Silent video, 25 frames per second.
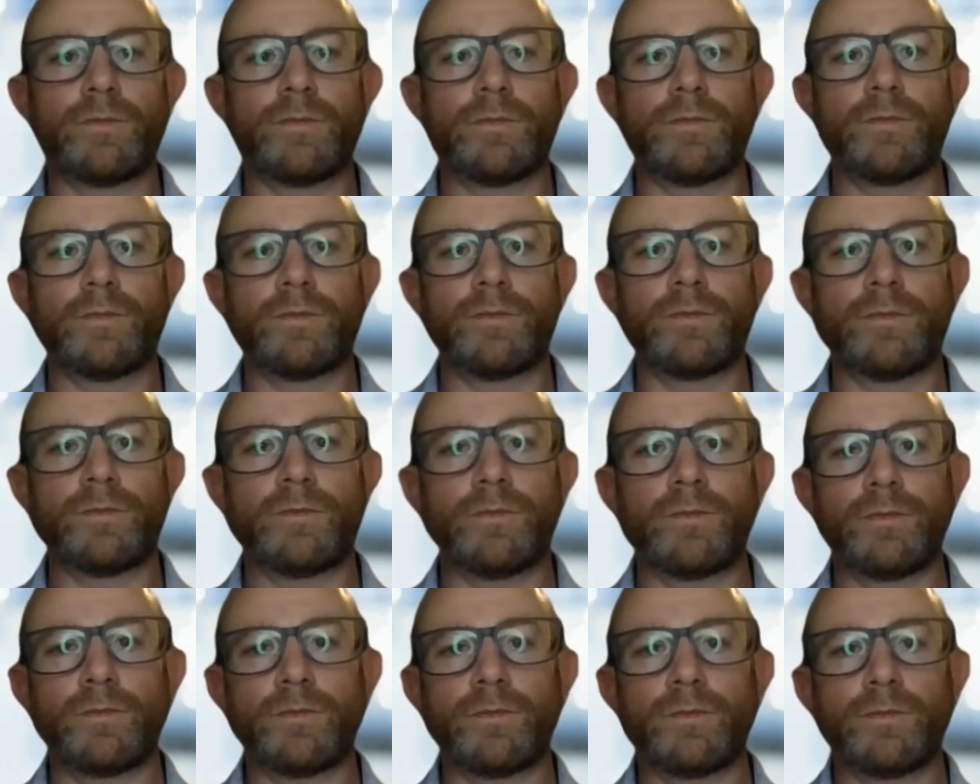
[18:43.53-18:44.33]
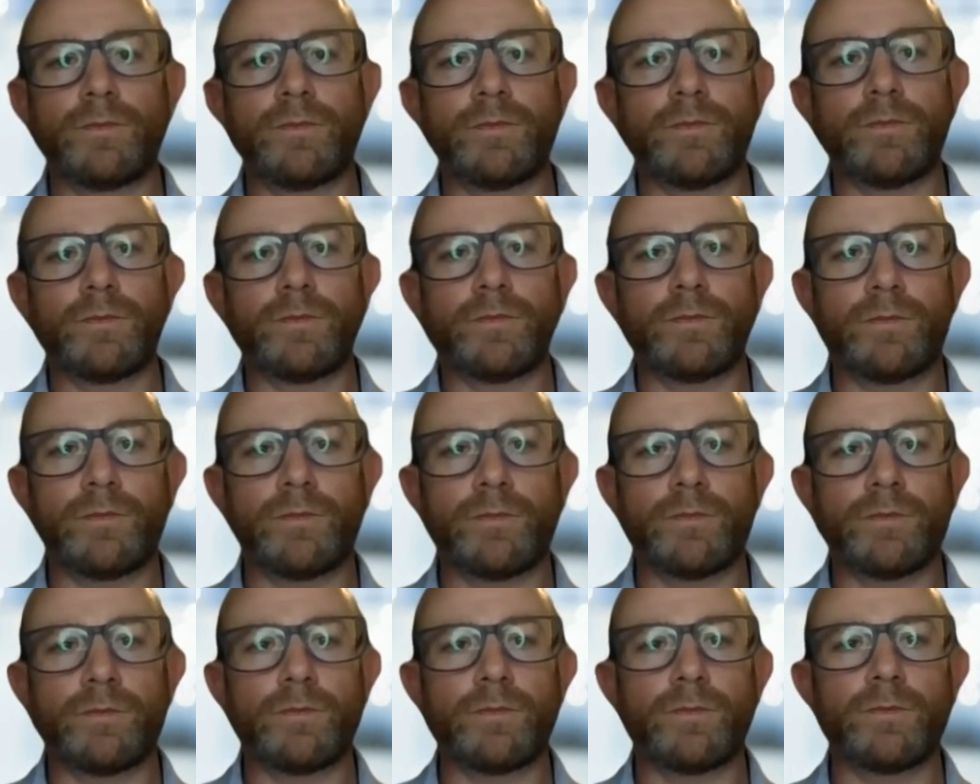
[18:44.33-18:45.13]

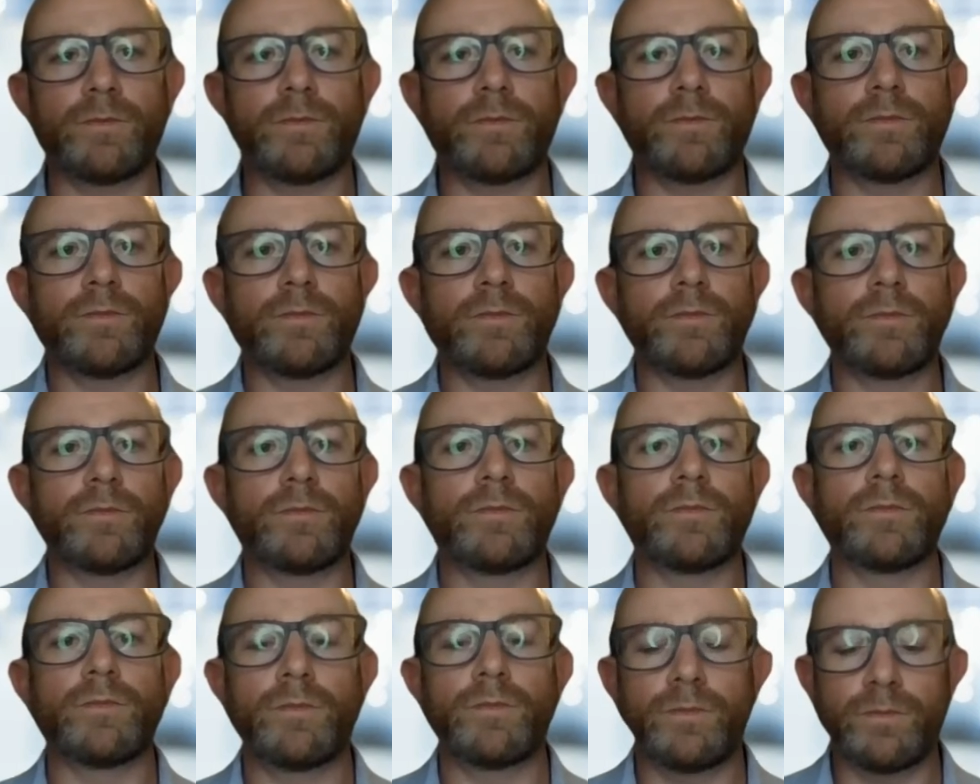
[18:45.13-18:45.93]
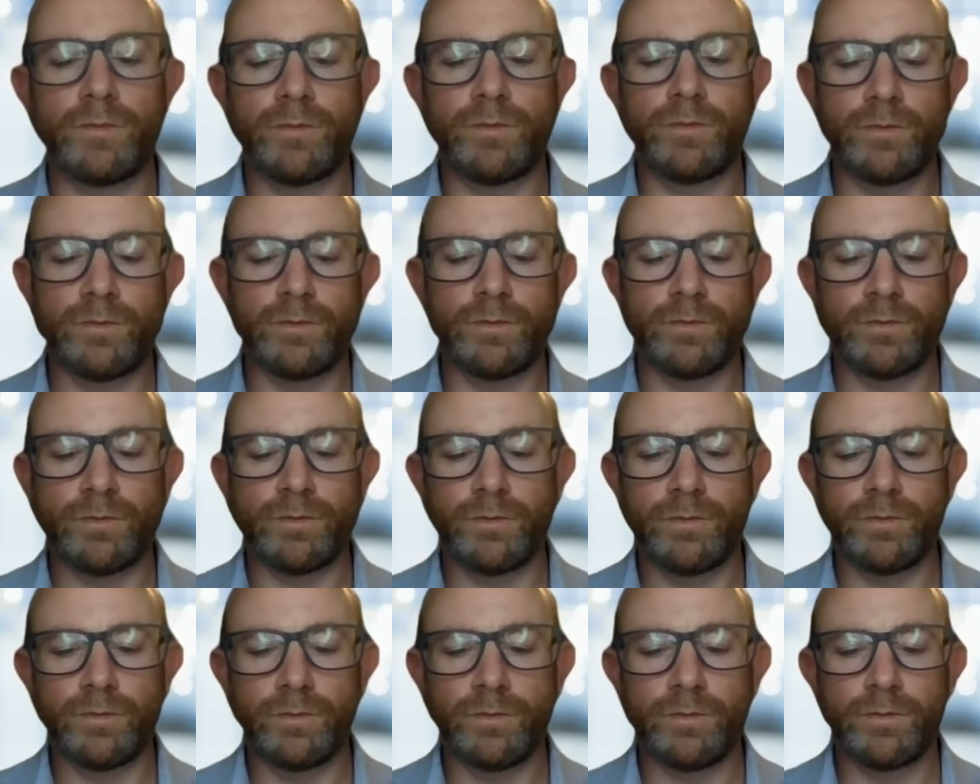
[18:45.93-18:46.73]

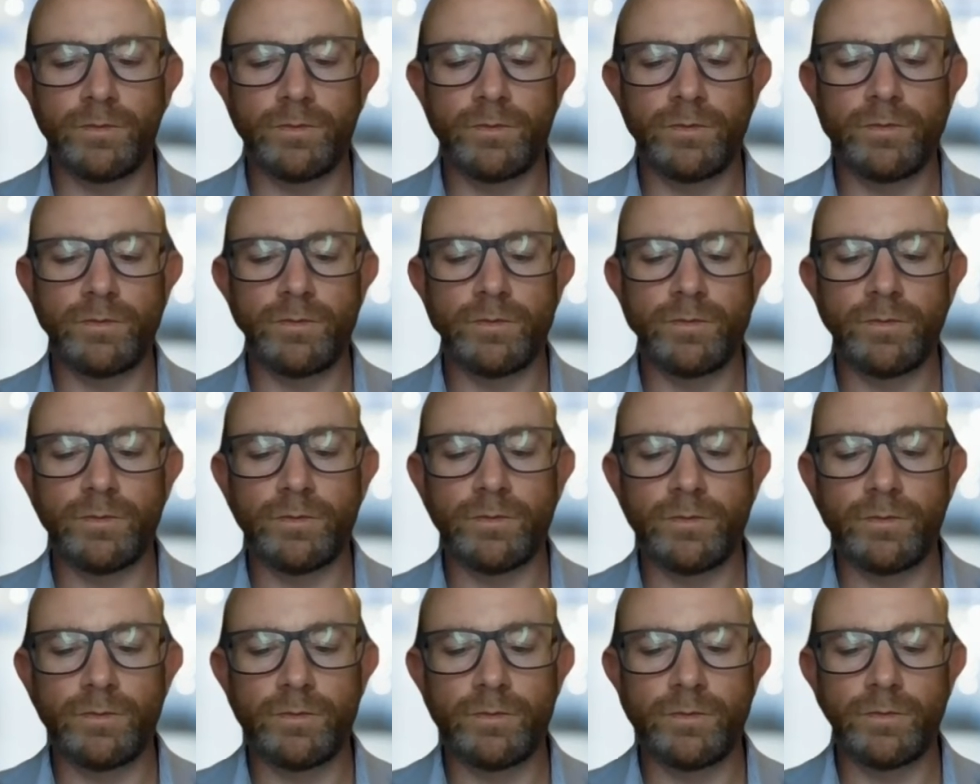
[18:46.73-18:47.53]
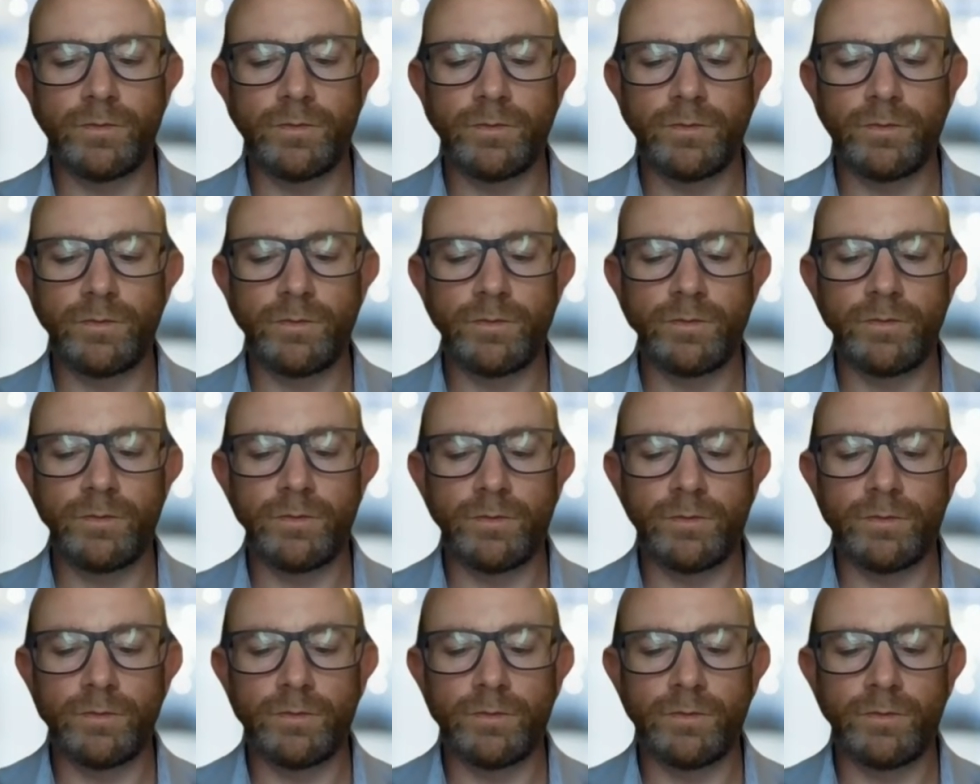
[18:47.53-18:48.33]

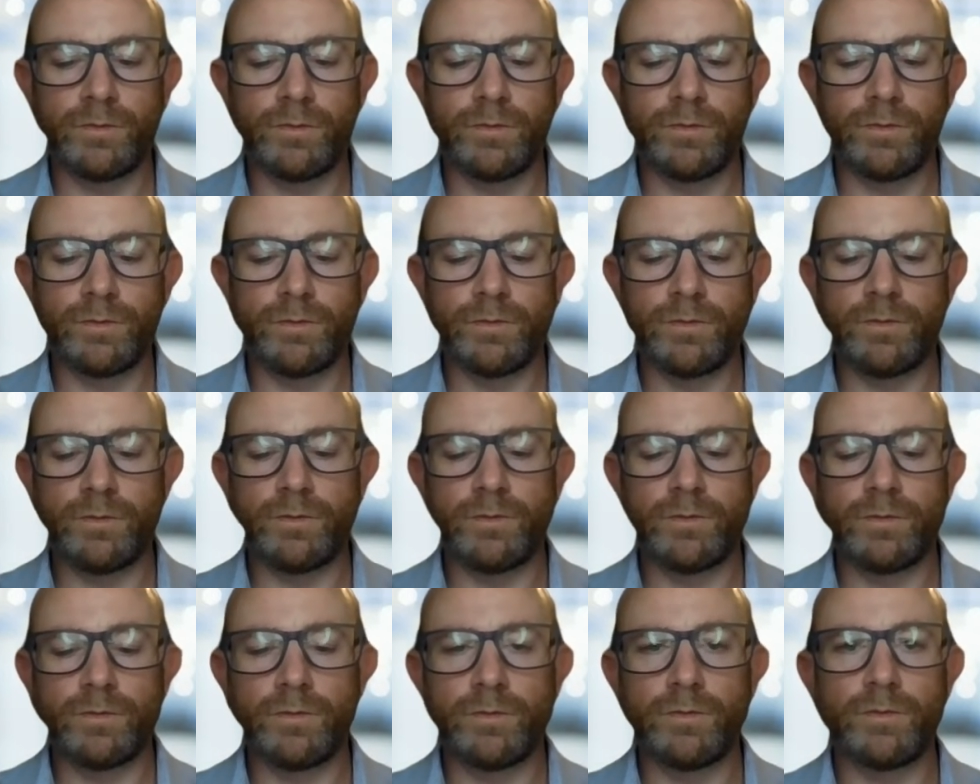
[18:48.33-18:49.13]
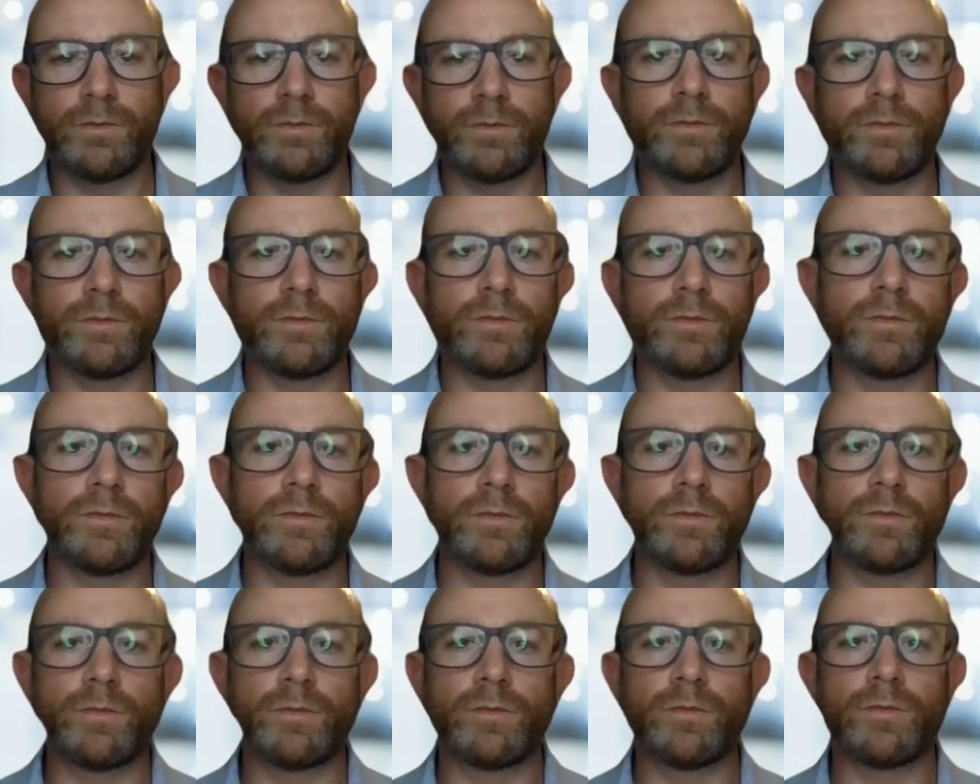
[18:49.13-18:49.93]

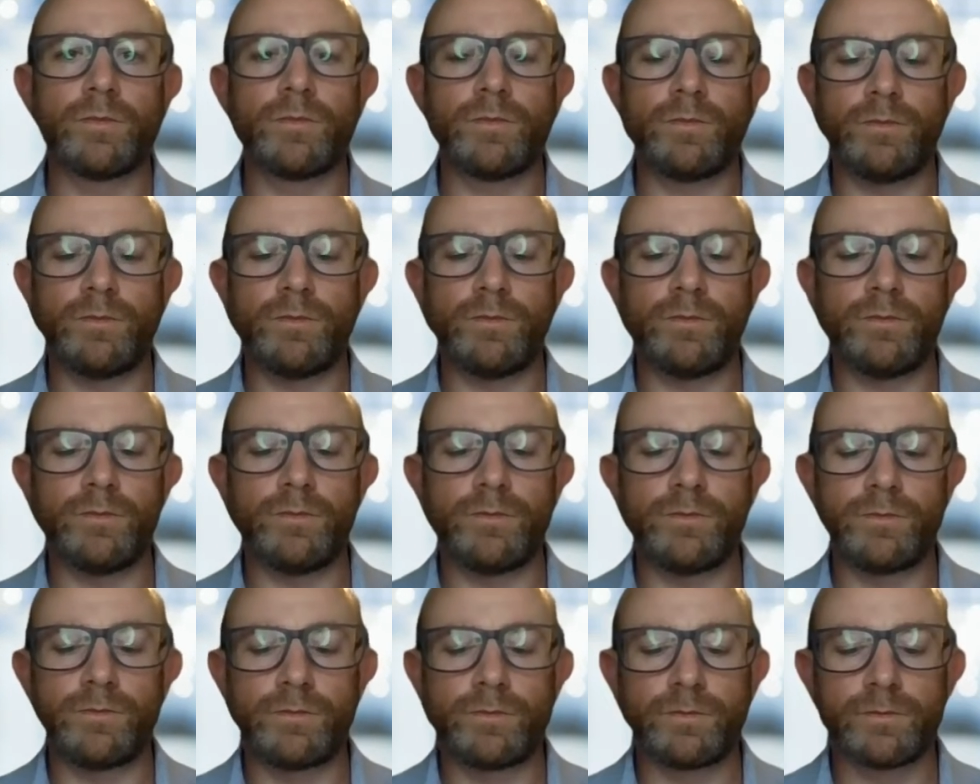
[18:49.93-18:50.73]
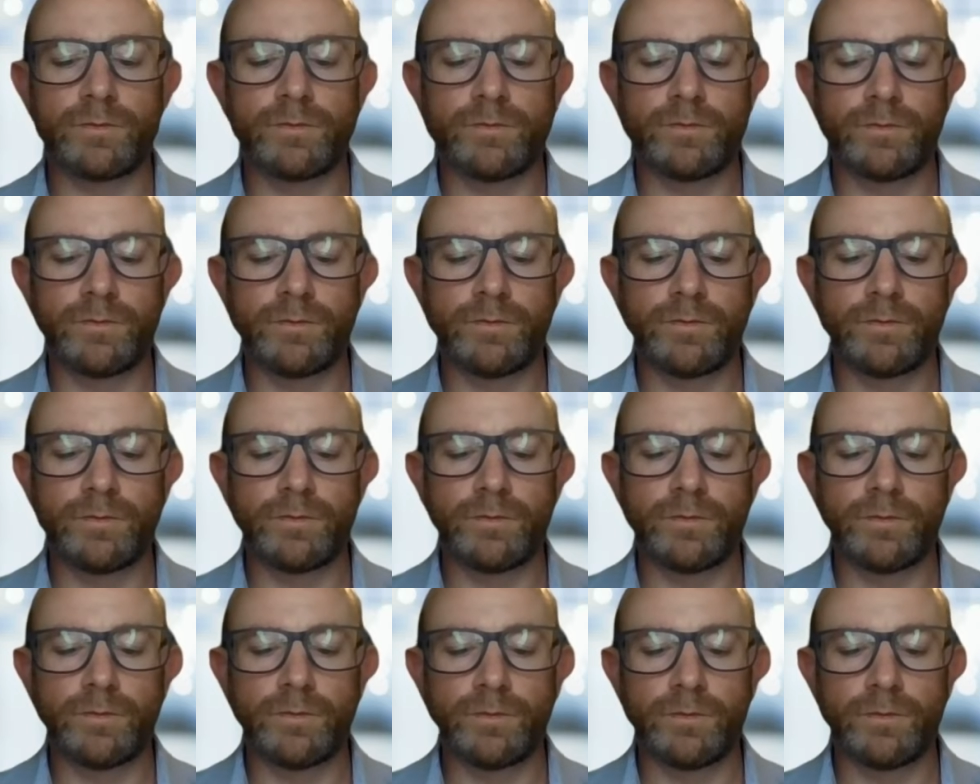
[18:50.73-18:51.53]
(silent)